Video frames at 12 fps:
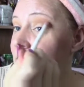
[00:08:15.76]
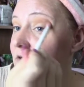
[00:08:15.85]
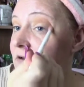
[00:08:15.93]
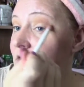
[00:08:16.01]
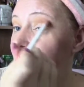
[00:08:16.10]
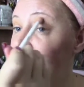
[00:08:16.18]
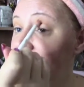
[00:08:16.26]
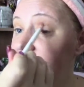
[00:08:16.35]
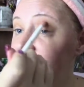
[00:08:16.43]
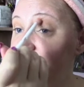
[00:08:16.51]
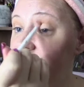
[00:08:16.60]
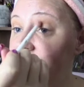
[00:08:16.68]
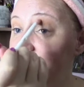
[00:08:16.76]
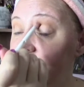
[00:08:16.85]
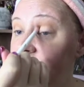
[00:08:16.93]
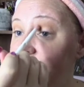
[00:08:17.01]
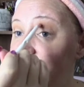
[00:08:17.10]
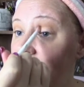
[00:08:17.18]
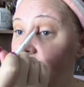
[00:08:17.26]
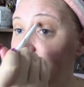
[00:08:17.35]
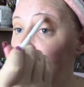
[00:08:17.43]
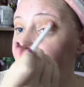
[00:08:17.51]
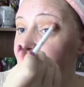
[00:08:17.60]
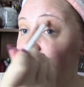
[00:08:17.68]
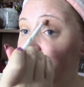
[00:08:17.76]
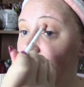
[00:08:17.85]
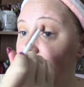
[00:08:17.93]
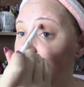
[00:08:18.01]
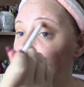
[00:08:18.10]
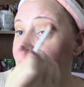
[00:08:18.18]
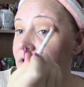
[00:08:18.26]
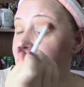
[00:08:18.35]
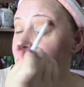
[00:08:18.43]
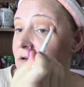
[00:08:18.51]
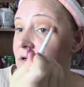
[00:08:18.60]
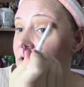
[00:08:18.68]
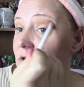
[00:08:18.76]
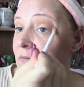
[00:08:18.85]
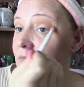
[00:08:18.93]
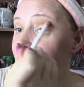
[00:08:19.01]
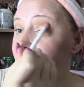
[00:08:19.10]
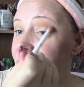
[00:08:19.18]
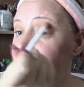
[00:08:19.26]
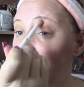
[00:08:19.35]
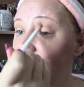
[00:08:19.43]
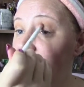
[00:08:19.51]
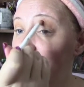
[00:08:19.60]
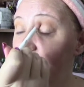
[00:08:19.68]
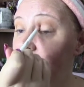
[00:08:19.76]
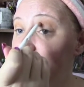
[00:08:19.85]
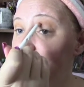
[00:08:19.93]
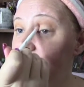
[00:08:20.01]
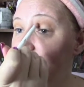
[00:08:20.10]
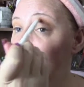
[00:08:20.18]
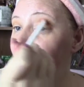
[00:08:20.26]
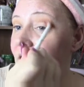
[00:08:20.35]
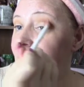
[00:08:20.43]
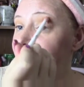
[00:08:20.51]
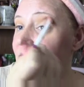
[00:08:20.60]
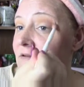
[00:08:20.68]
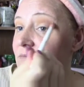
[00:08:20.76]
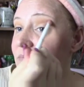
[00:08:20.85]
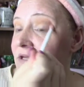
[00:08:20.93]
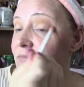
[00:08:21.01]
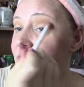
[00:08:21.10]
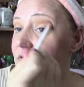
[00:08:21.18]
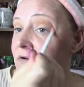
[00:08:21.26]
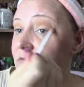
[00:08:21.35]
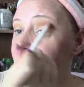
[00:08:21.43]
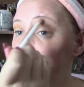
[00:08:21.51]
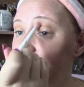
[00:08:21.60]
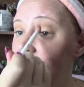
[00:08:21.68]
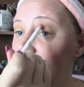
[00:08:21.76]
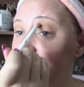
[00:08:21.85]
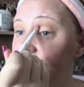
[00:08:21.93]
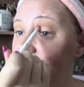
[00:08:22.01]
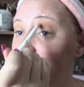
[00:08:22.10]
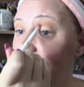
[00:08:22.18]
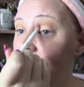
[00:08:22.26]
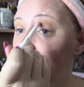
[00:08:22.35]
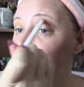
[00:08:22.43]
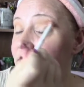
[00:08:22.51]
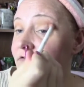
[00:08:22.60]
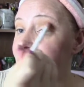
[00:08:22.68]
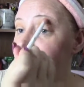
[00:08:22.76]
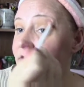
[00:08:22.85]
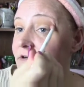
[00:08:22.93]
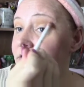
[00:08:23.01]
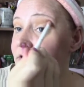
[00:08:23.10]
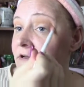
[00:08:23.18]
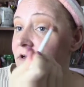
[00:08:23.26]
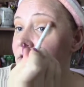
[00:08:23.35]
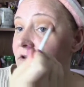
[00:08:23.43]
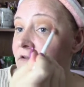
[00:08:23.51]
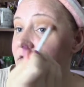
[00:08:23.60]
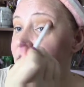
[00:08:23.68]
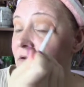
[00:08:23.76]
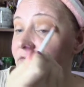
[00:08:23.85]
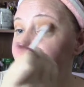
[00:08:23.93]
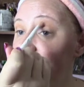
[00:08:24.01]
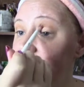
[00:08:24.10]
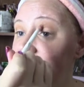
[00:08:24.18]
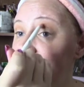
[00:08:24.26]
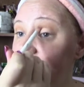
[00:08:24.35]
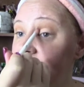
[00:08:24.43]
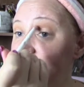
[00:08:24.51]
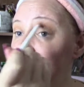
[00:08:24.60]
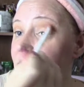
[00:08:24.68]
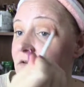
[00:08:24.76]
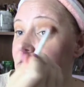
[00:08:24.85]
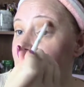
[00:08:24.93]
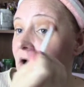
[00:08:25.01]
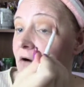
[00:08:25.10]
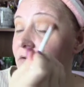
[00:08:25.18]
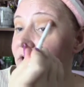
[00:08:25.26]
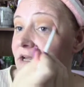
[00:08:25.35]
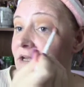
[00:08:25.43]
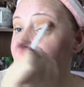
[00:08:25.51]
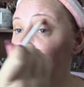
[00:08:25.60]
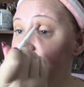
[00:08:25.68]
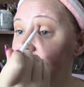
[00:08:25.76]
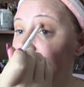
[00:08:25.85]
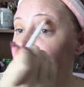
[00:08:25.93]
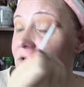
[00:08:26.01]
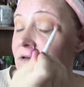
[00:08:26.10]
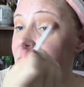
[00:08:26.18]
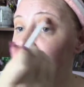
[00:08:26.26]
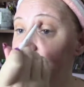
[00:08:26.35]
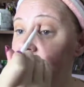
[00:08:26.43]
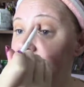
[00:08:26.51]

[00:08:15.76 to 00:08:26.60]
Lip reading: you know, many trees fell and broke and pulled down power lines, and we lost our power for weeks, you know, and heat and